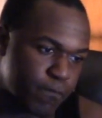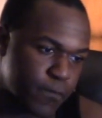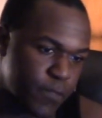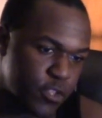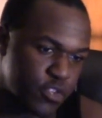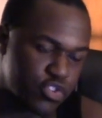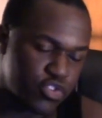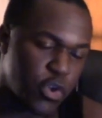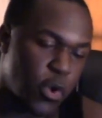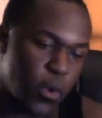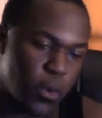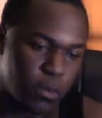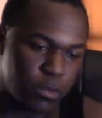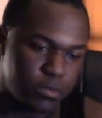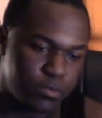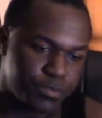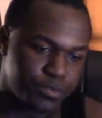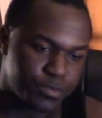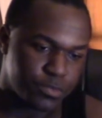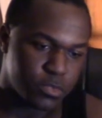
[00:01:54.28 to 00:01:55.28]
So
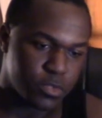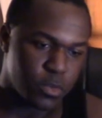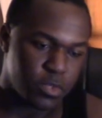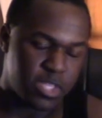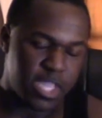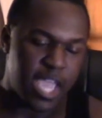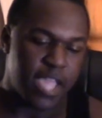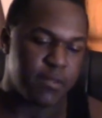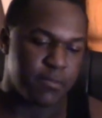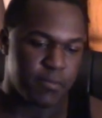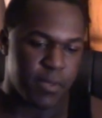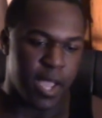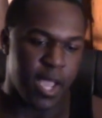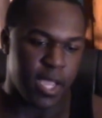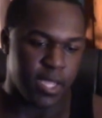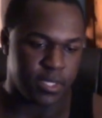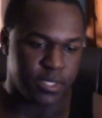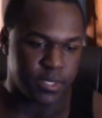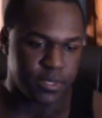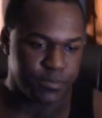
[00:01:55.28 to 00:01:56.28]
with that in
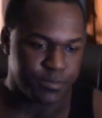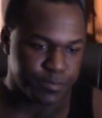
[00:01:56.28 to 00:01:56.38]
mind,